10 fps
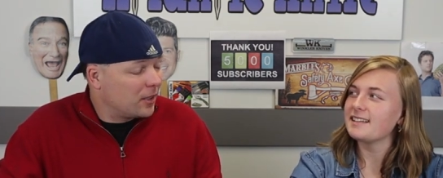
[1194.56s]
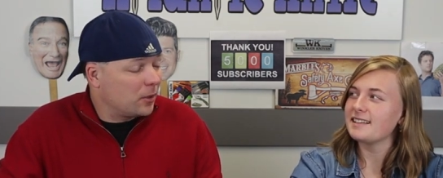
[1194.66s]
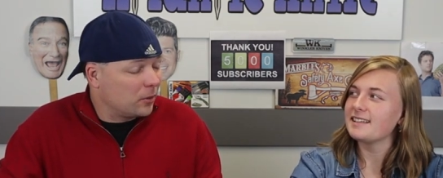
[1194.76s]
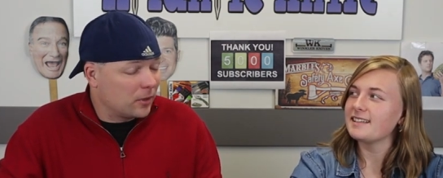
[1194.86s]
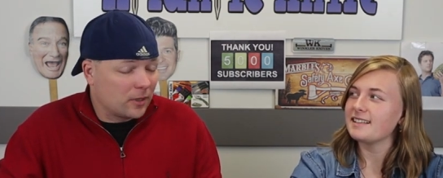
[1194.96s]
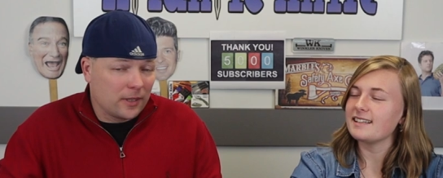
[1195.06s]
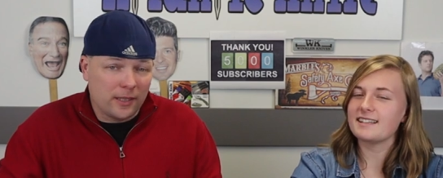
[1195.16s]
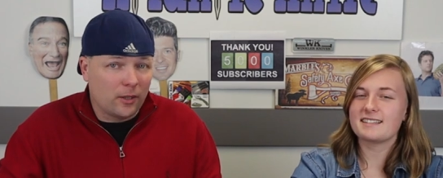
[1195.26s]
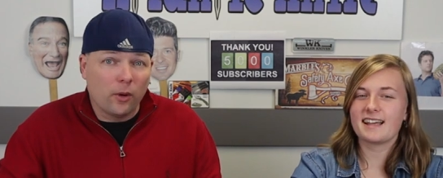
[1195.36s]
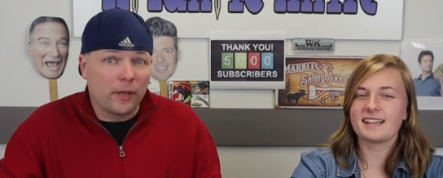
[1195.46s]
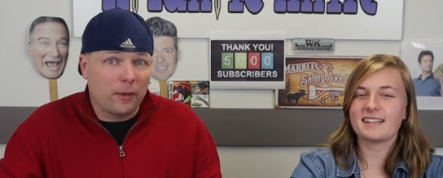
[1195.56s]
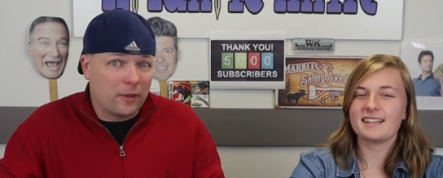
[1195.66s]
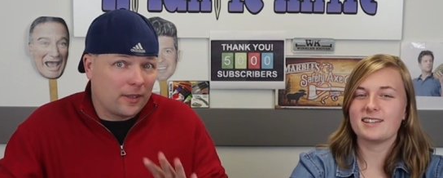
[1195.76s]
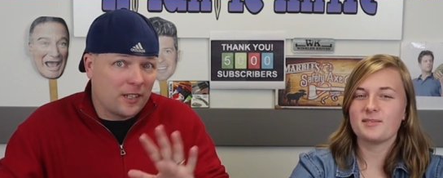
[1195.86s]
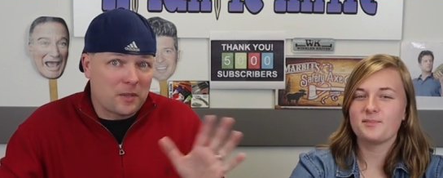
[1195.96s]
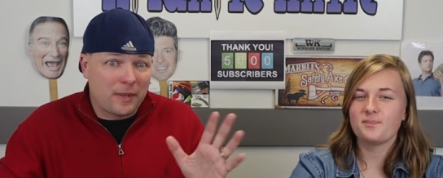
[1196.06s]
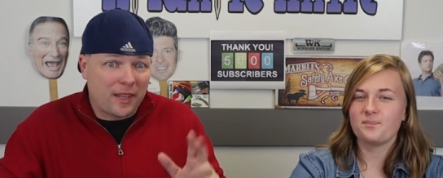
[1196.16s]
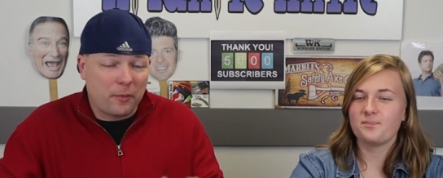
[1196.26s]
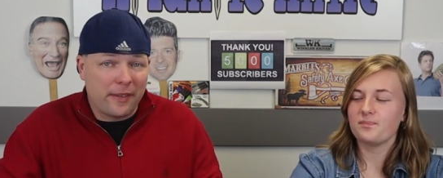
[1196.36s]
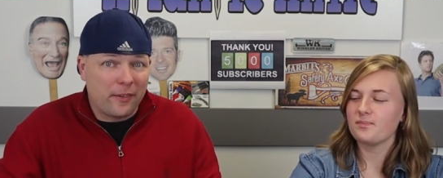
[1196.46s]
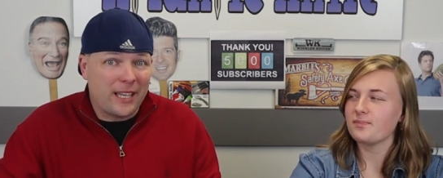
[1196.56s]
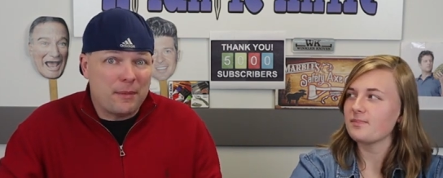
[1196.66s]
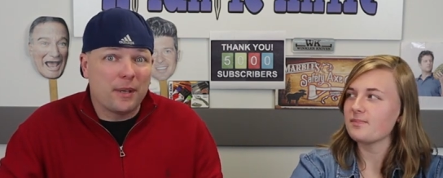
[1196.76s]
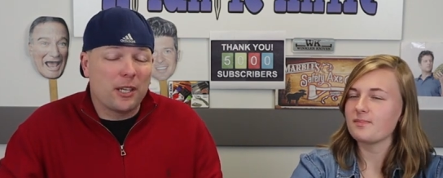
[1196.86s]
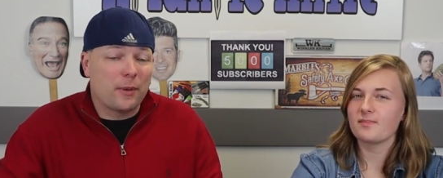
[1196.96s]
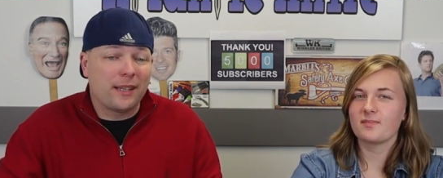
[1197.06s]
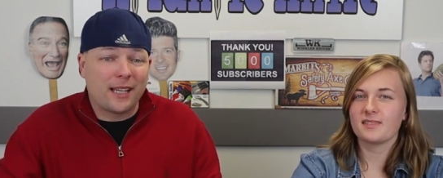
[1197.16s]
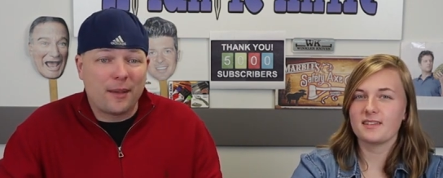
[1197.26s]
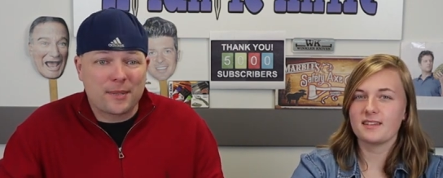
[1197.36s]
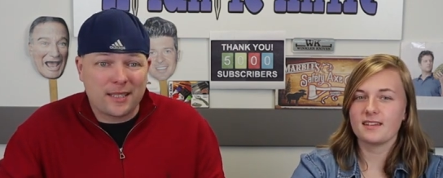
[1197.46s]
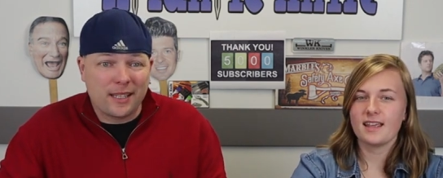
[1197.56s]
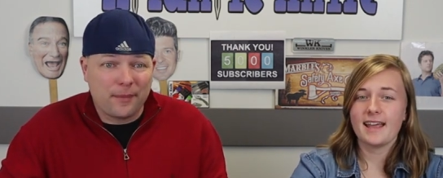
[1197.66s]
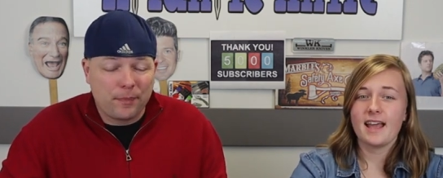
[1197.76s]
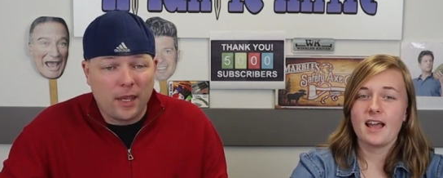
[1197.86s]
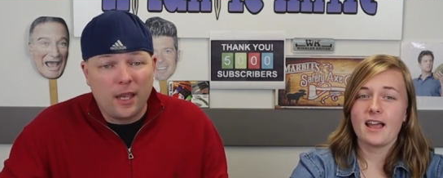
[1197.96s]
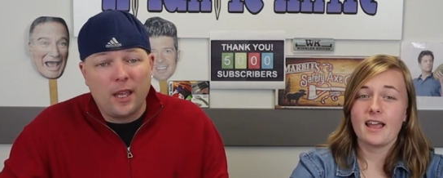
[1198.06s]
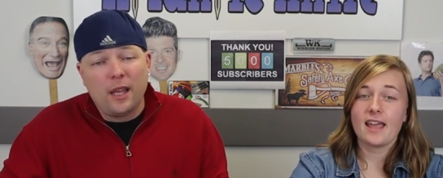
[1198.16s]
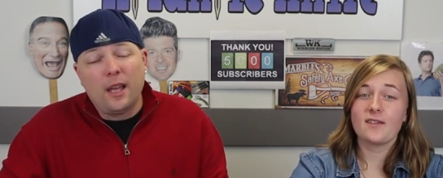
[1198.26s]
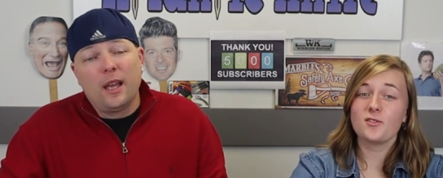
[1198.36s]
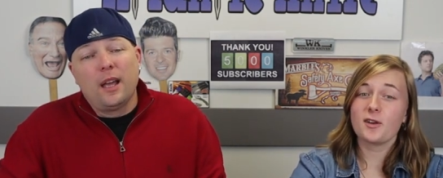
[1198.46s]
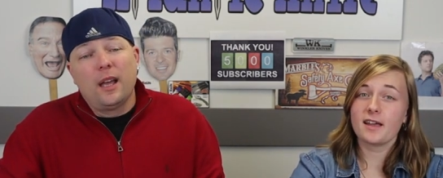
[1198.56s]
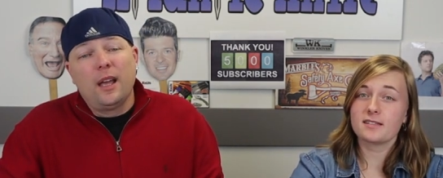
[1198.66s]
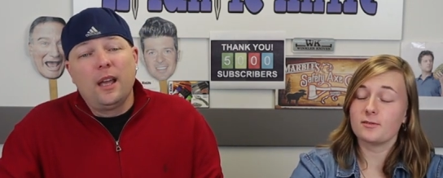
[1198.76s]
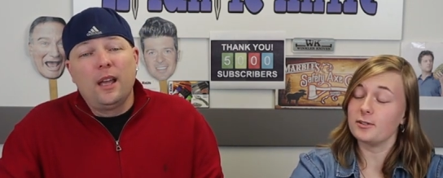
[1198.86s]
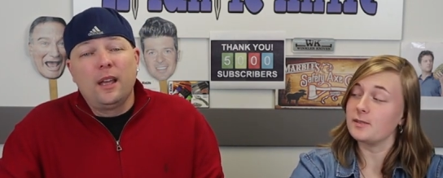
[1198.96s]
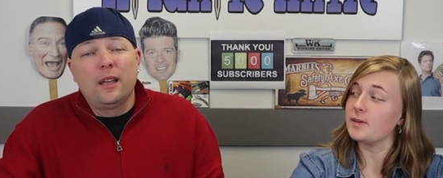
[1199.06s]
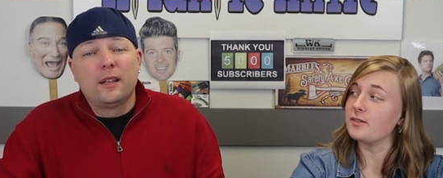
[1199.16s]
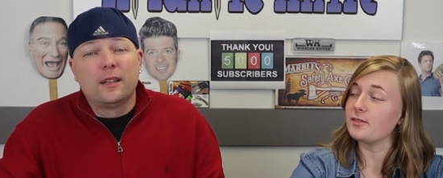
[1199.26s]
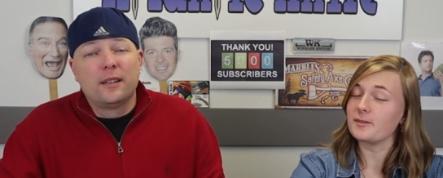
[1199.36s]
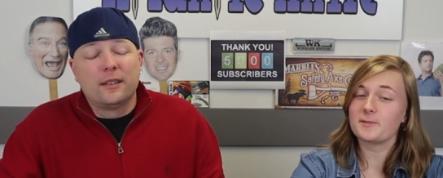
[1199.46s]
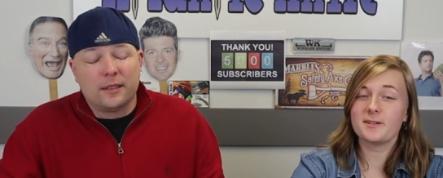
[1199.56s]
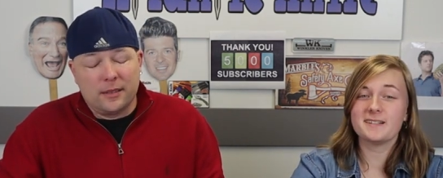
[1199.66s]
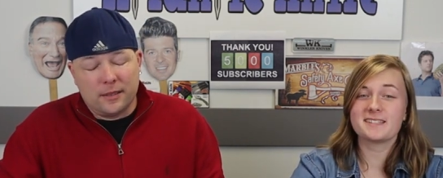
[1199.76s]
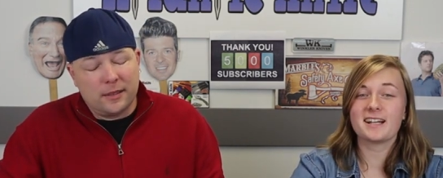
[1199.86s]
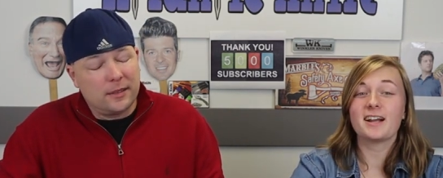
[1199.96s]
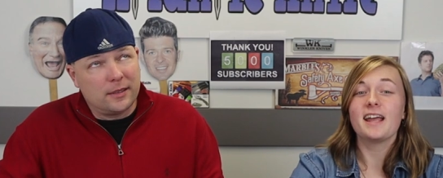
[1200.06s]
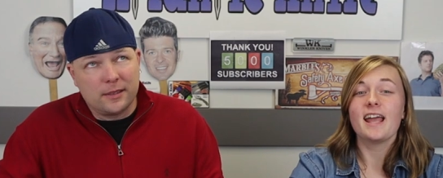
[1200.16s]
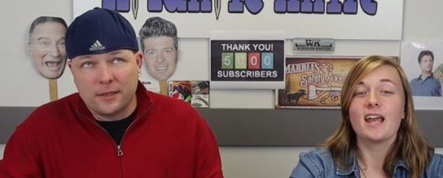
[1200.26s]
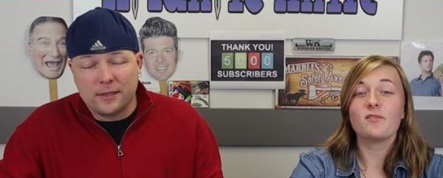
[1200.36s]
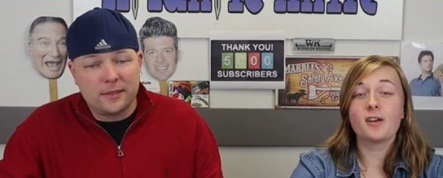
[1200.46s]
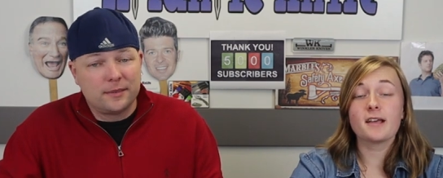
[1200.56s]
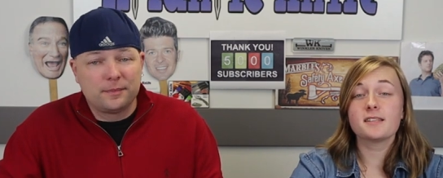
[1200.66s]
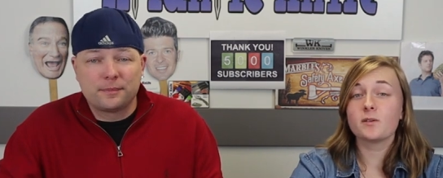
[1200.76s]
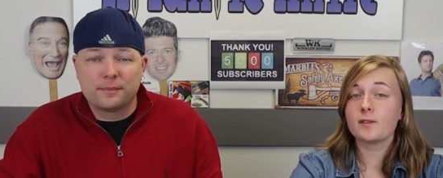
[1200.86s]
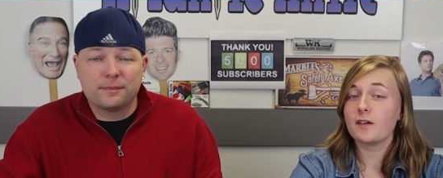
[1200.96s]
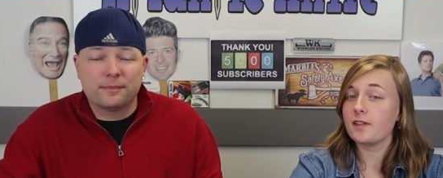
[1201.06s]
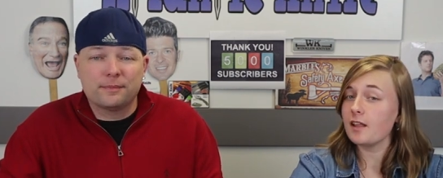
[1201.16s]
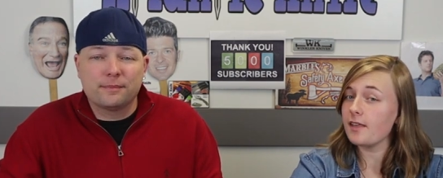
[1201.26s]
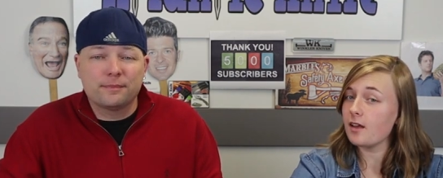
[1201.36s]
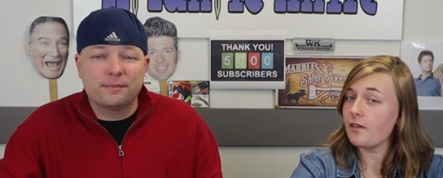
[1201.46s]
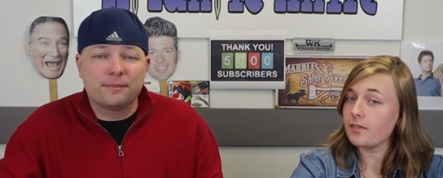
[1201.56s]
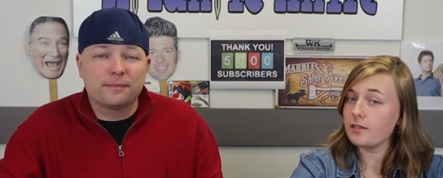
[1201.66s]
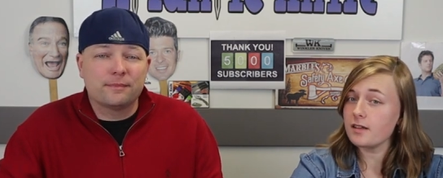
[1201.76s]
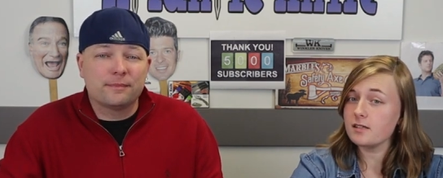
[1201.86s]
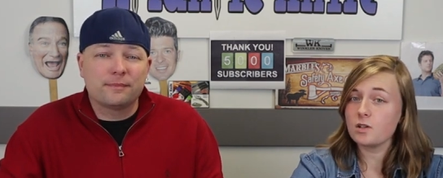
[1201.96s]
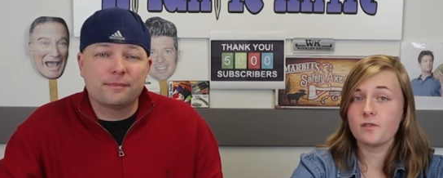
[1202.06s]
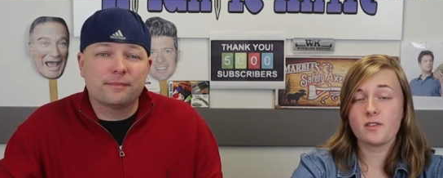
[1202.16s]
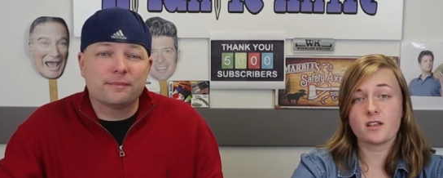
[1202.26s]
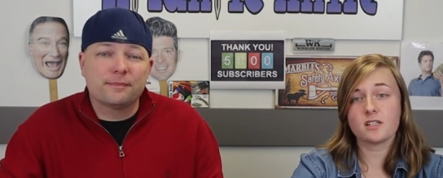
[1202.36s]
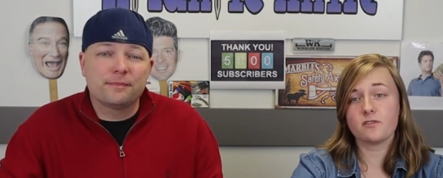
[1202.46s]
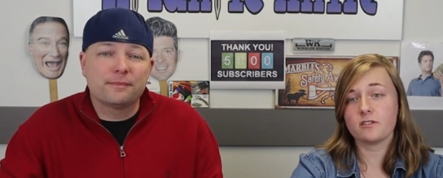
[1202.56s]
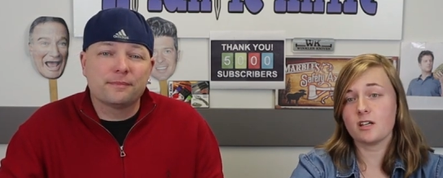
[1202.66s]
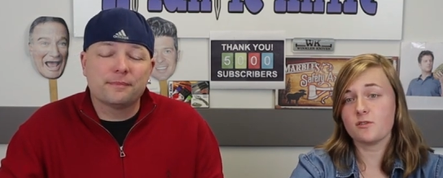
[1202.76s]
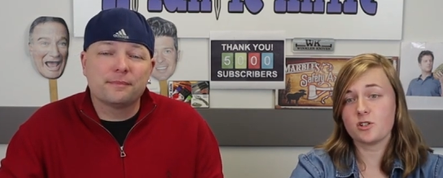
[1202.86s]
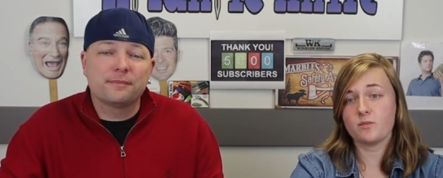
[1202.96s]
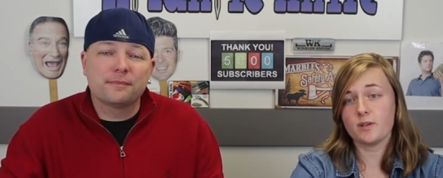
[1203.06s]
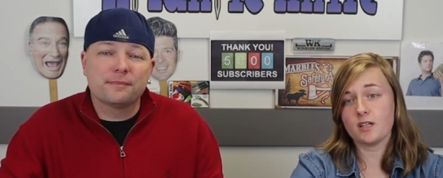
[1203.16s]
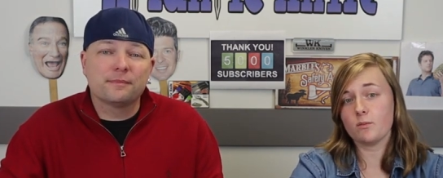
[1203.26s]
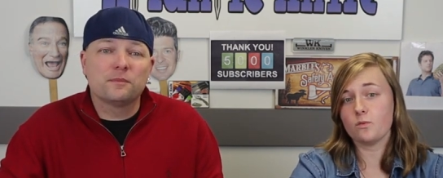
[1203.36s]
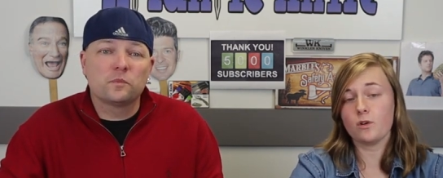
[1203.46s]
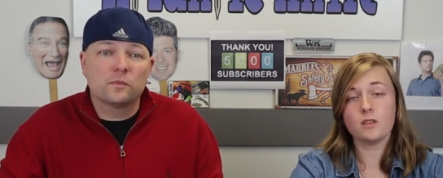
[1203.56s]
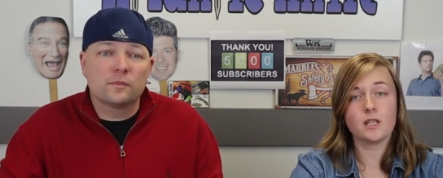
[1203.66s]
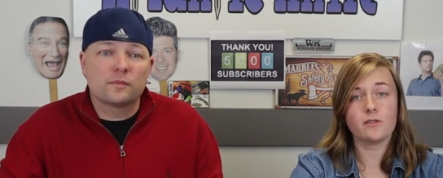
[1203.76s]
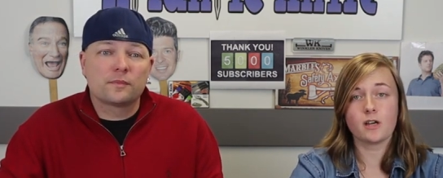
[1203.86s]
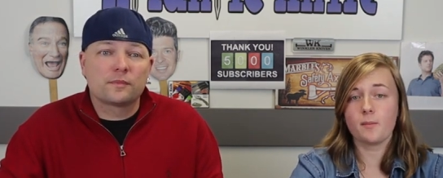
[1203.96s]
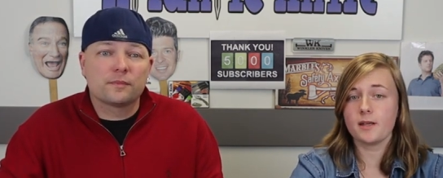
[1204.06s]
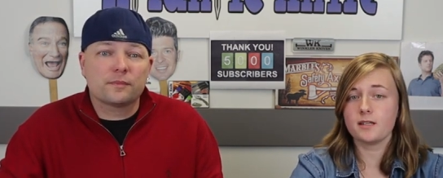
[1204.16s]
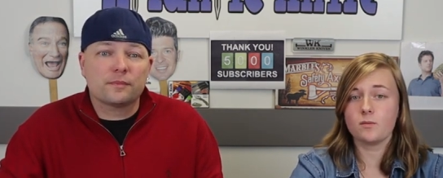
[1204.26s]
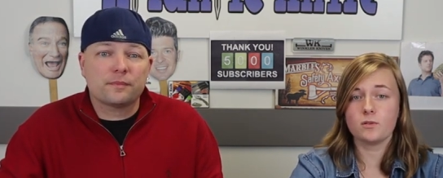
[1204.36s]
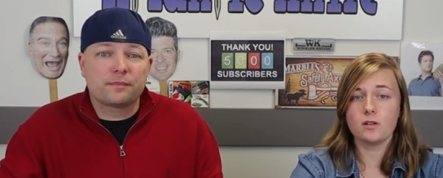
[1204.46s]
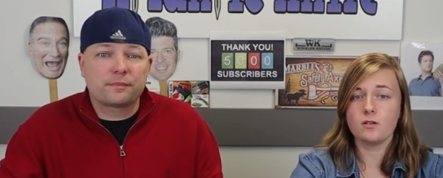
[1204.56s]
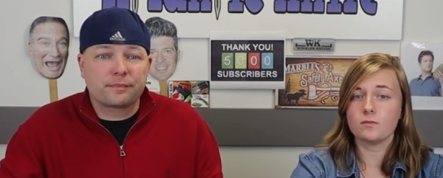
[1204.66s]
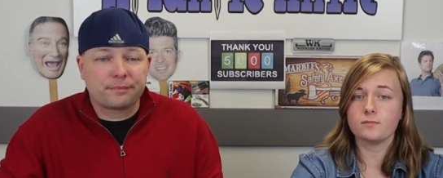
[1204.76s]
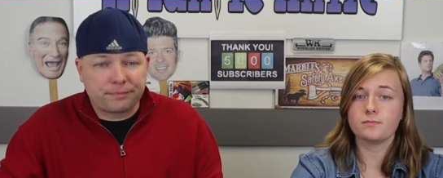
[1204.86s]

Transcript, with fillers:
Speaker 1: cooler.
Speaker 2: Exactly. No, don't get one of those, by the way. They'll email you eight times a day. If you guys, well, speaking from experience there, if you guys think we left anything off the list, or if you think a different knife should have been number one, leave a comment down below.